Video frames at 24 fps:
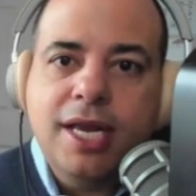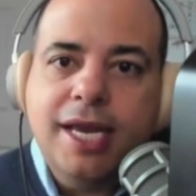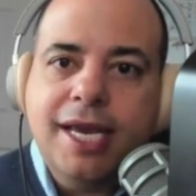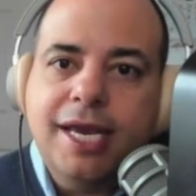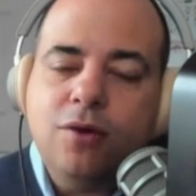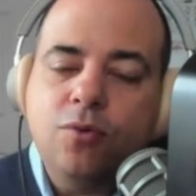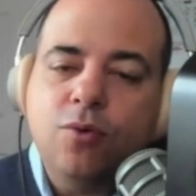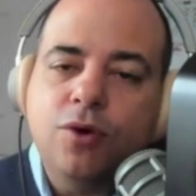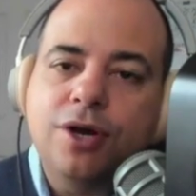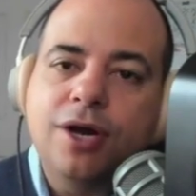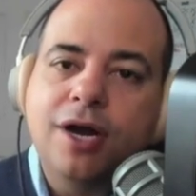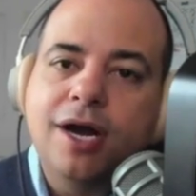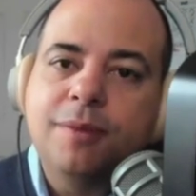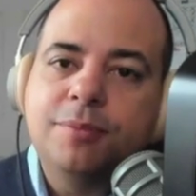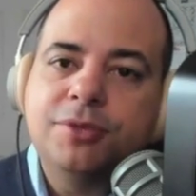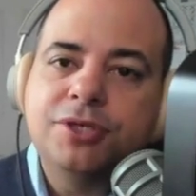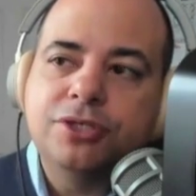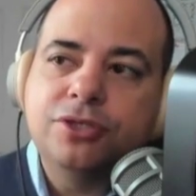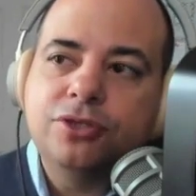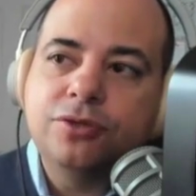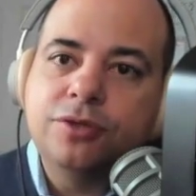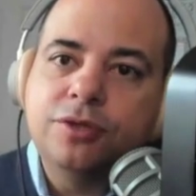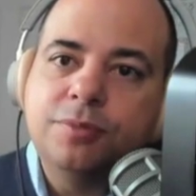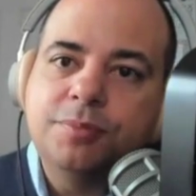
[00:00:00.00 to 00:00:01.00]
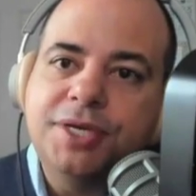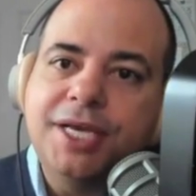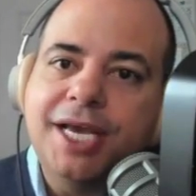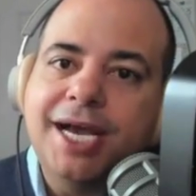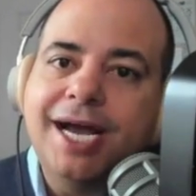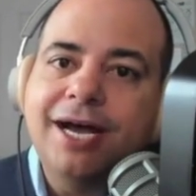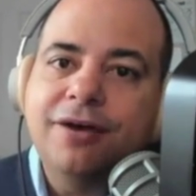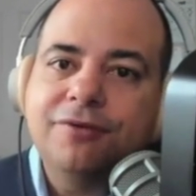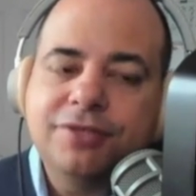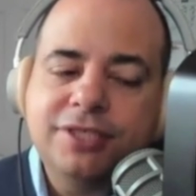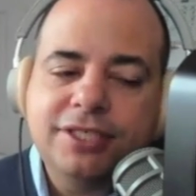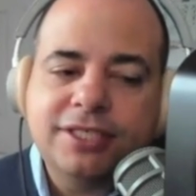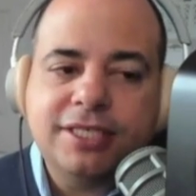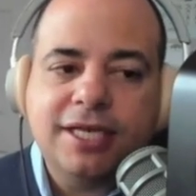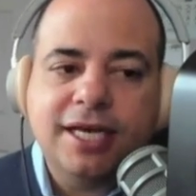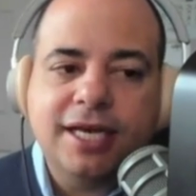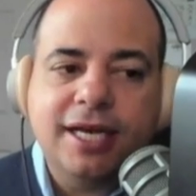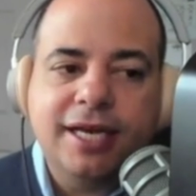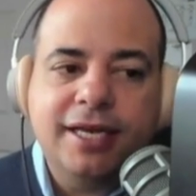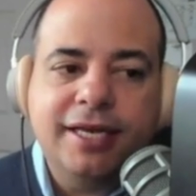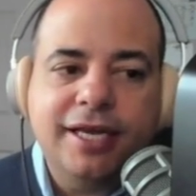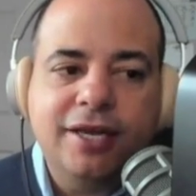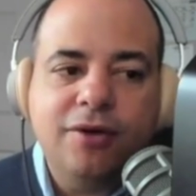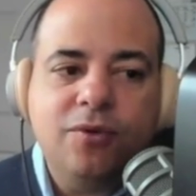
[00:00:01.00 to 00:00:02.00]
and what options could be
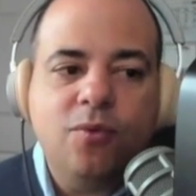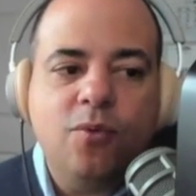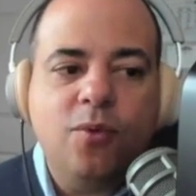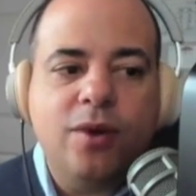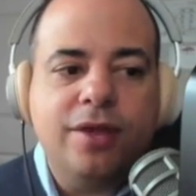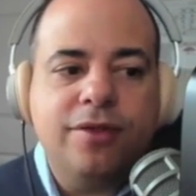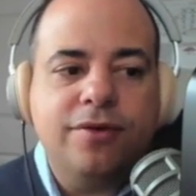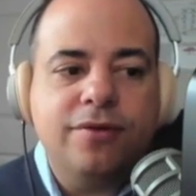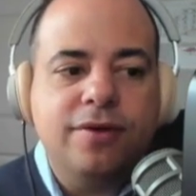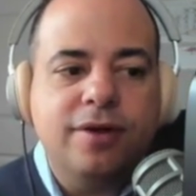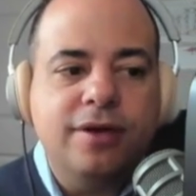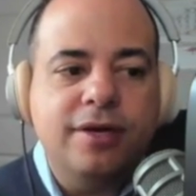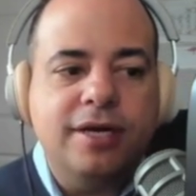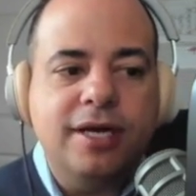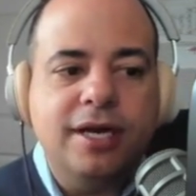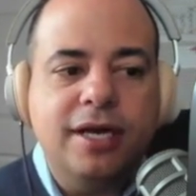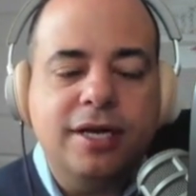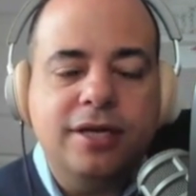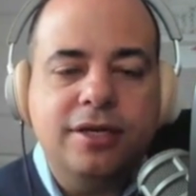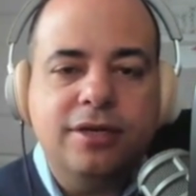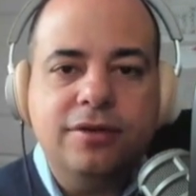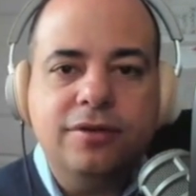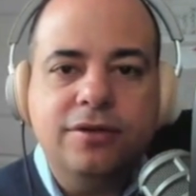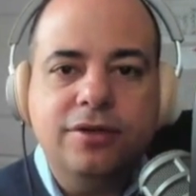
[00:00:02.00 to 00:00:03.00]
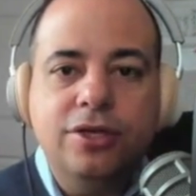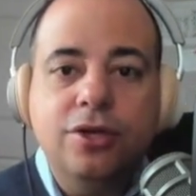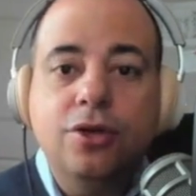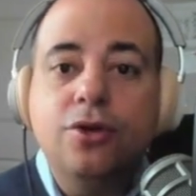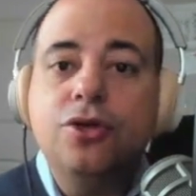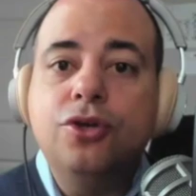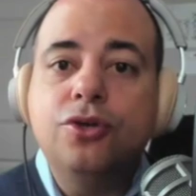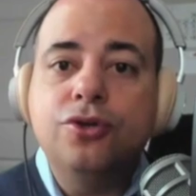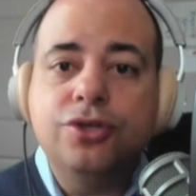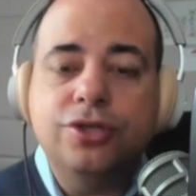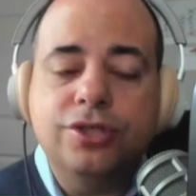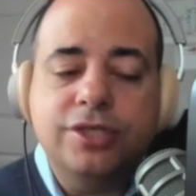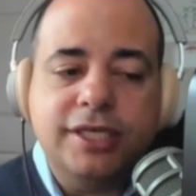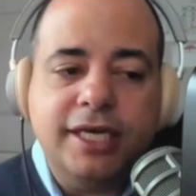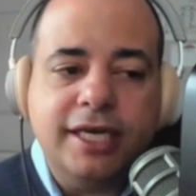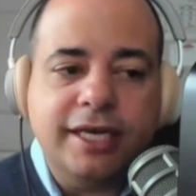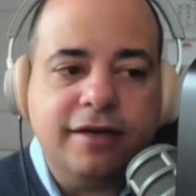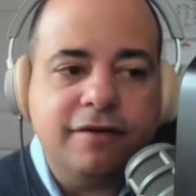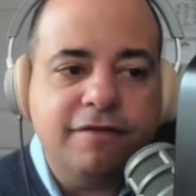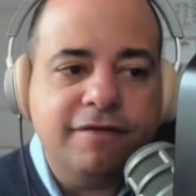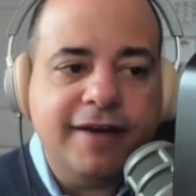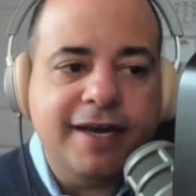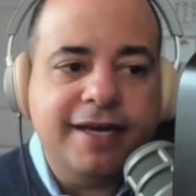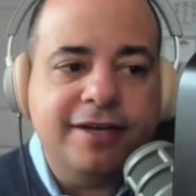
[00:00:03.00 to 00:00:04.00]
outside, and whether or not you should take
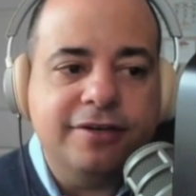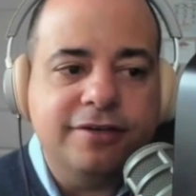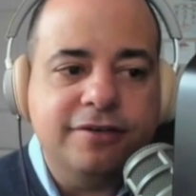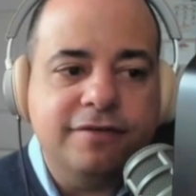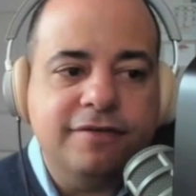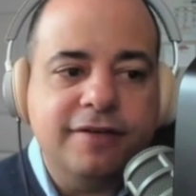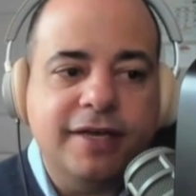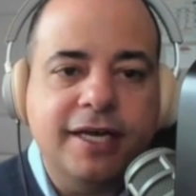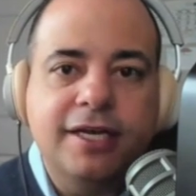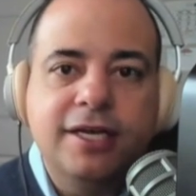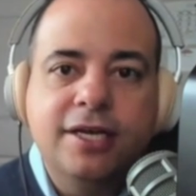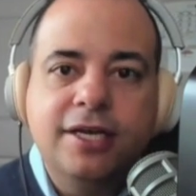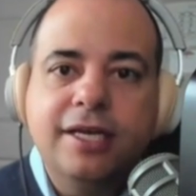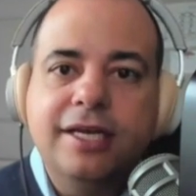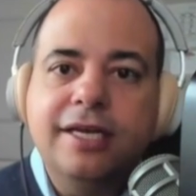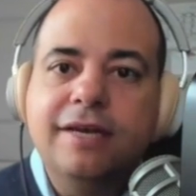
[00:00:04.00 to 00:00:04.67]
advantage of that.